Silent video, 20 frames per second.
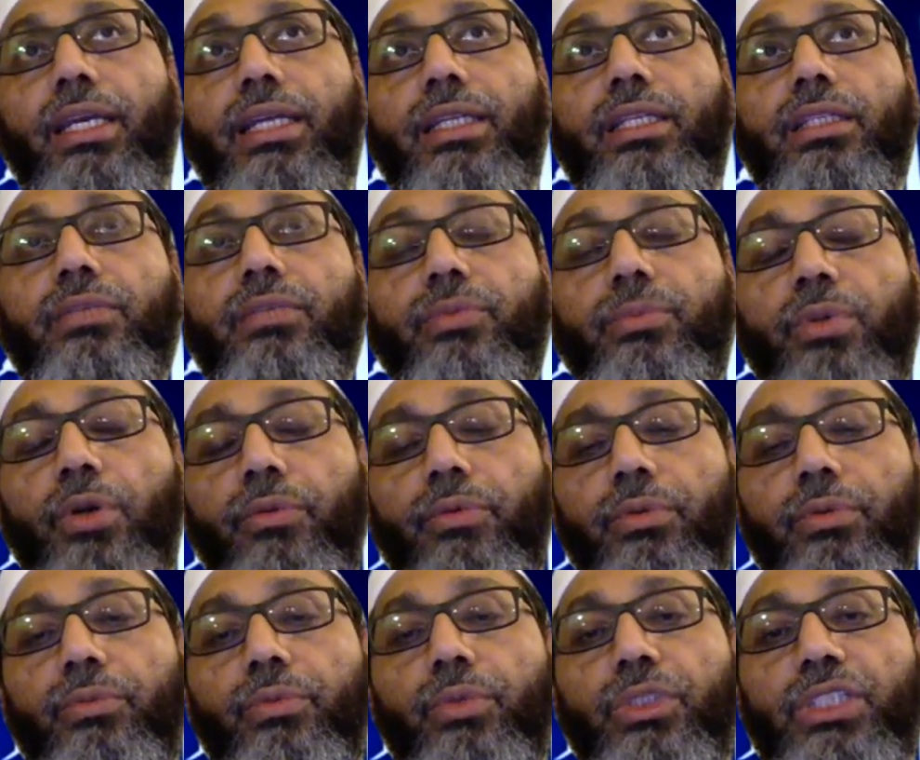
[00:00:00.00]
another
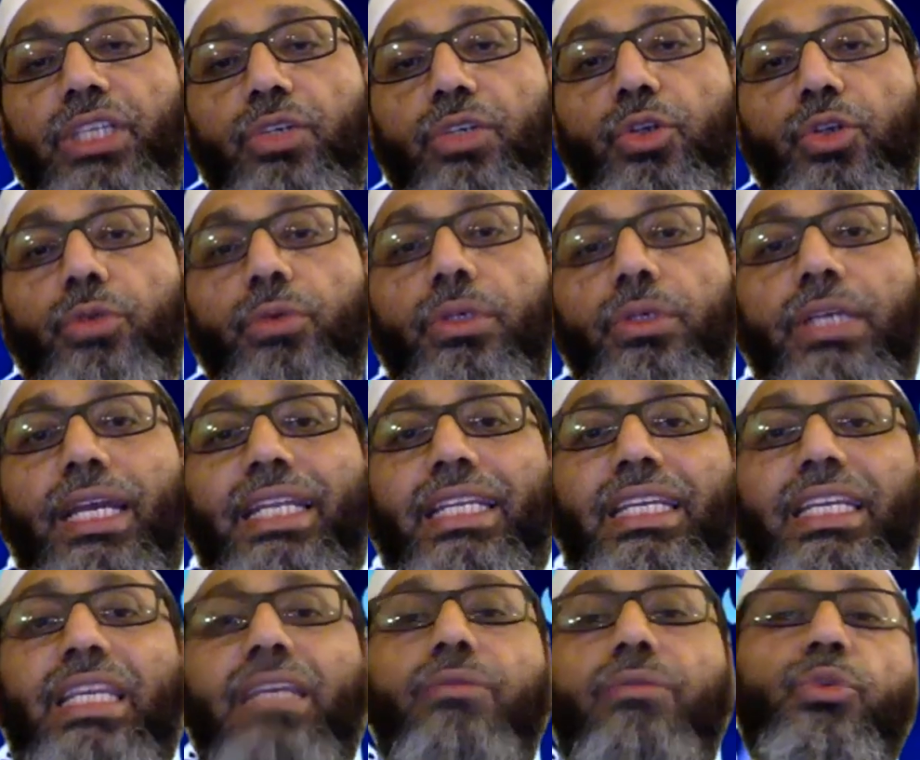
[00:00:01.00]
prophet would take over, and
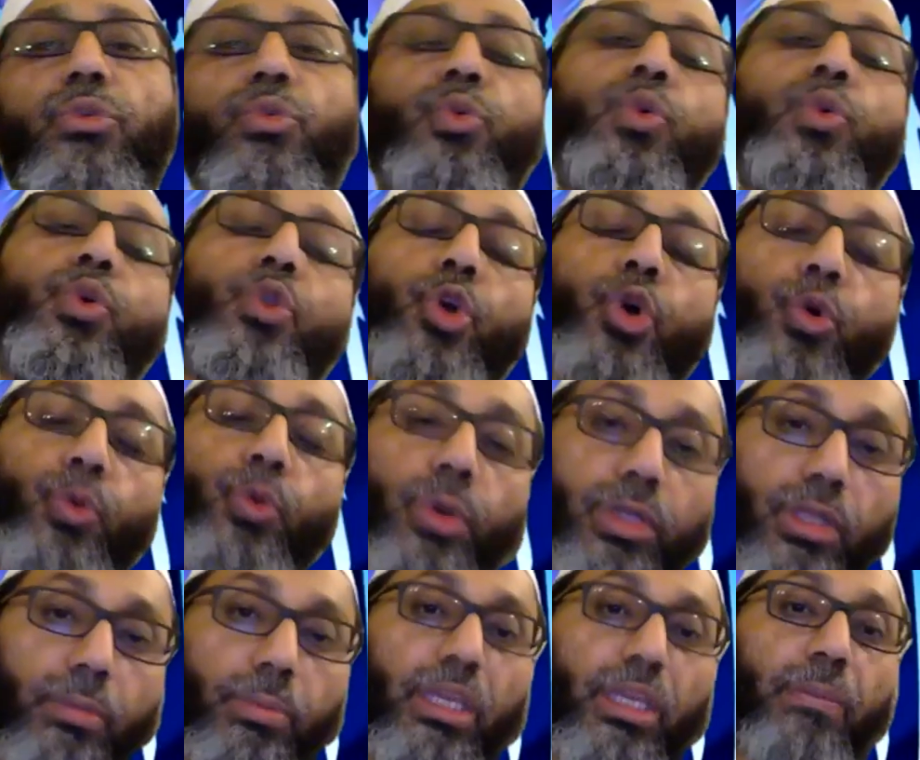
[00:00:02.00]
he would rule over
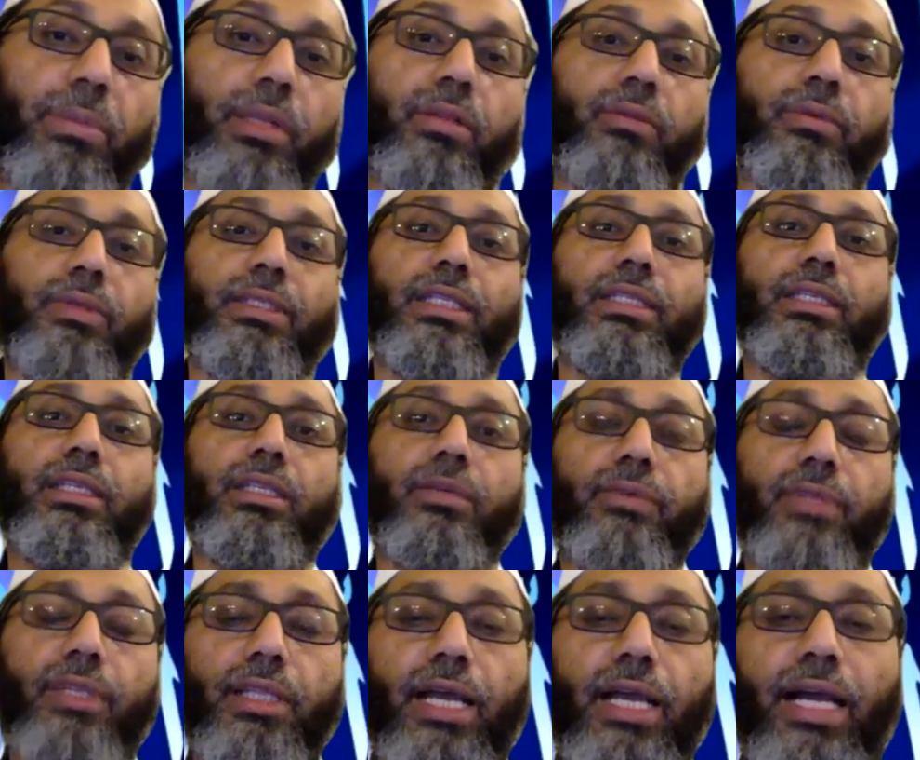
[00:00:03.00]
the people with the deen of
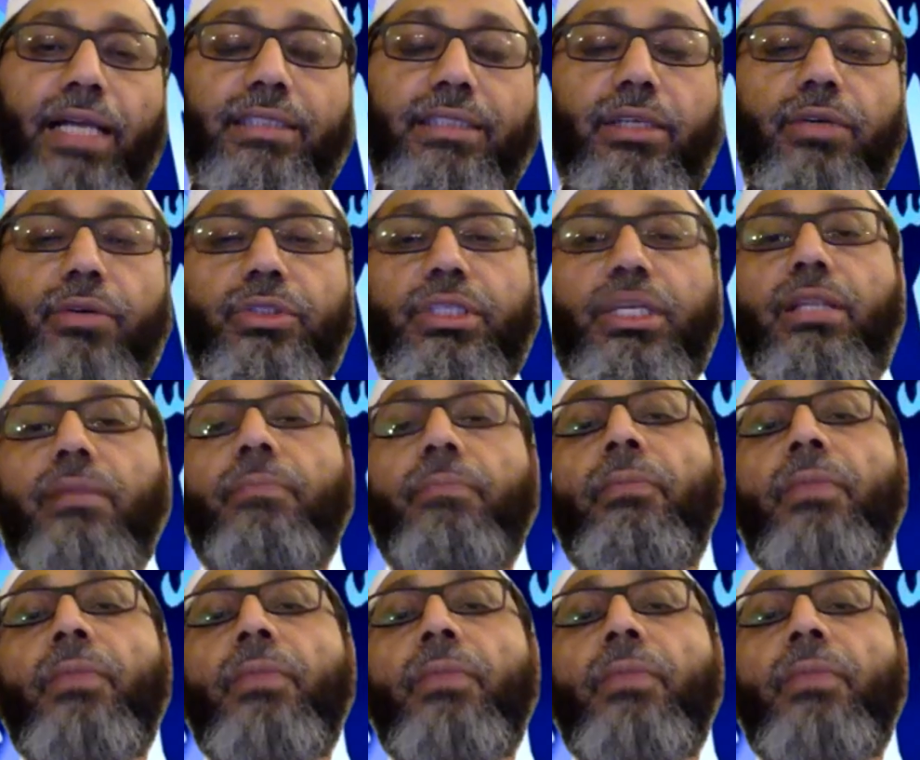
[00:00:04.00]
Allah Azza wa Jal.